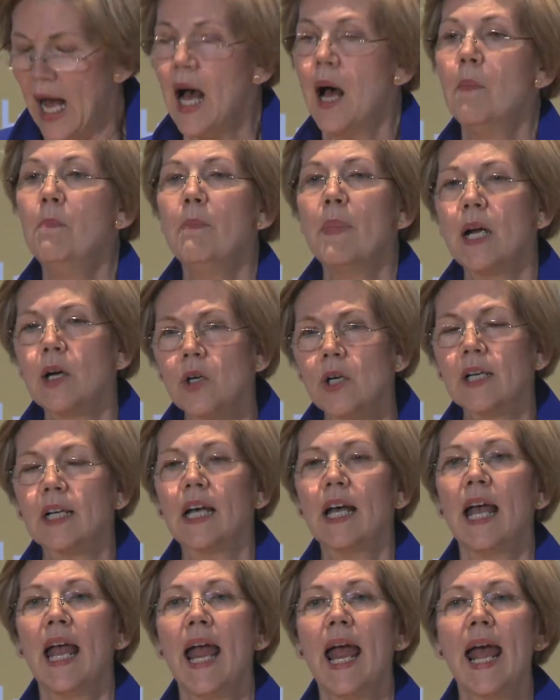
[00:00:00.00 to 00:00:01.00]

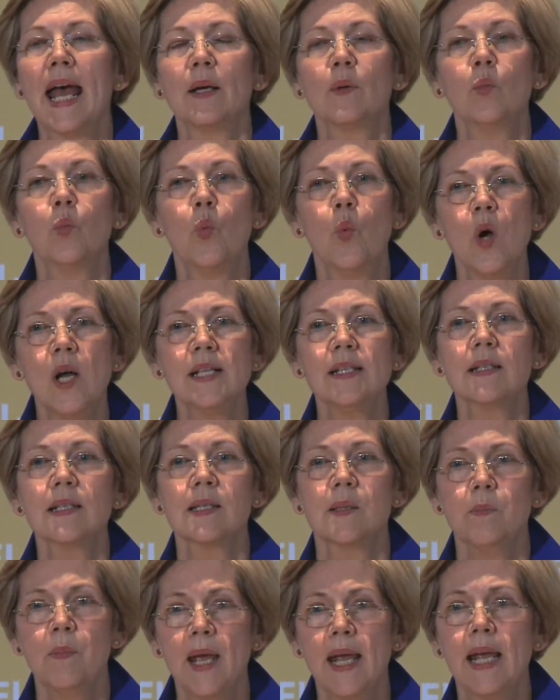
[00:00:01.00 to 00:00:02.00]
America had
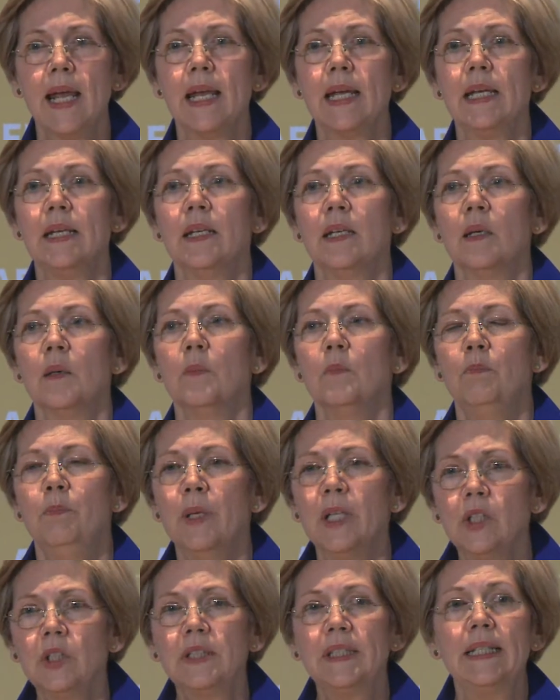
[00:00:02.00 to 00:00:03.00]
once made
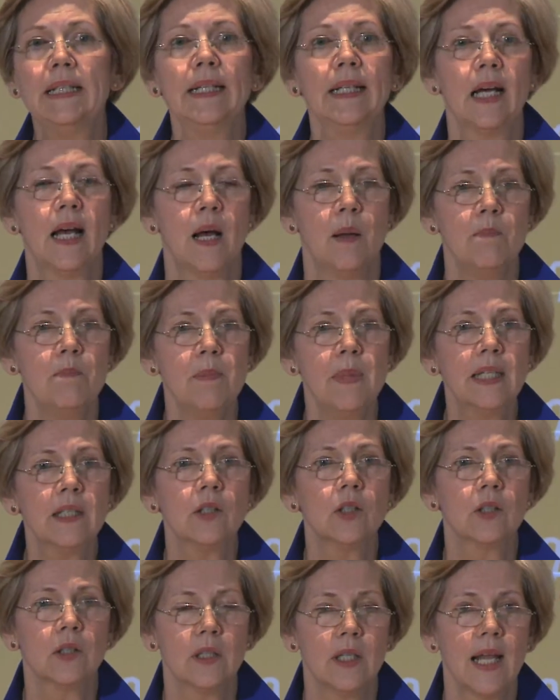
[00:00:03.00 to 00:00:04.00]
building a
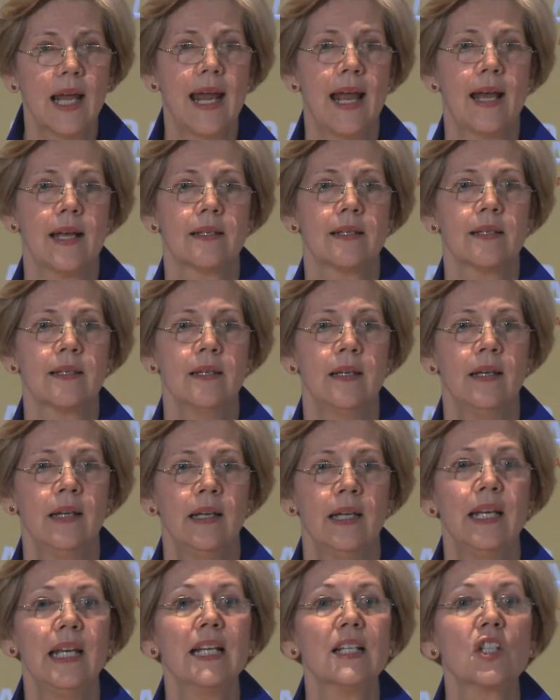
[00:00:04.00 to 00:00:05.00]
middle class
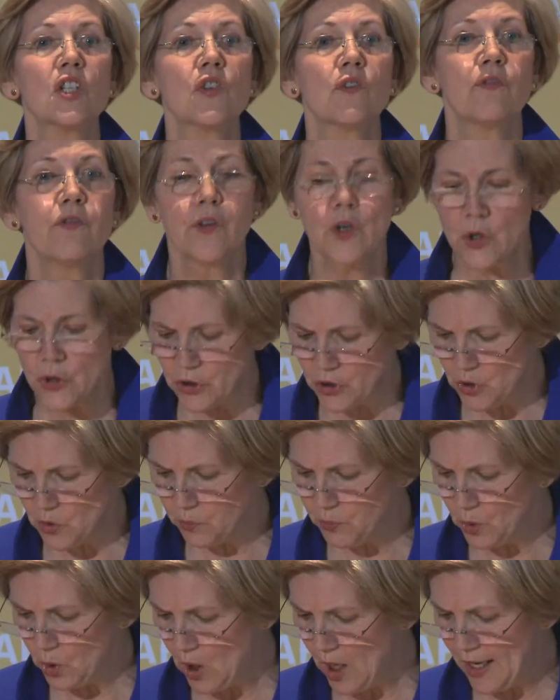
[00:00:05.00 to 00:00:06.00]
its first
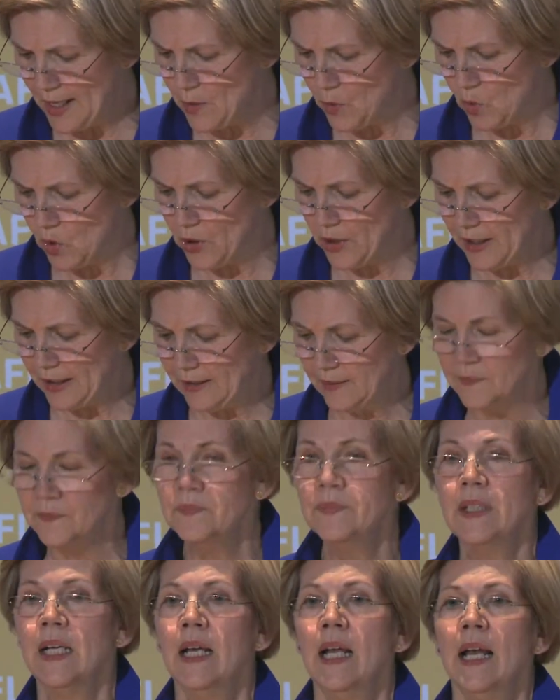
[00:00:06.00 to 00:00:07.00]
priority.
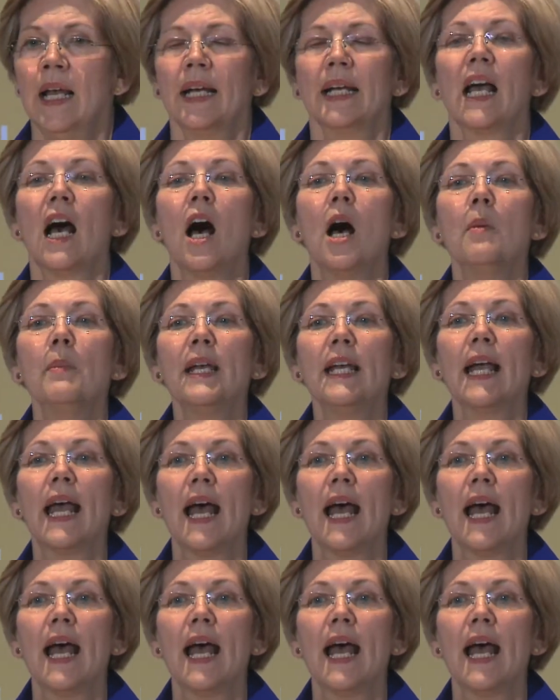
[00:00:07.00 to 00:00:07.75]
Coming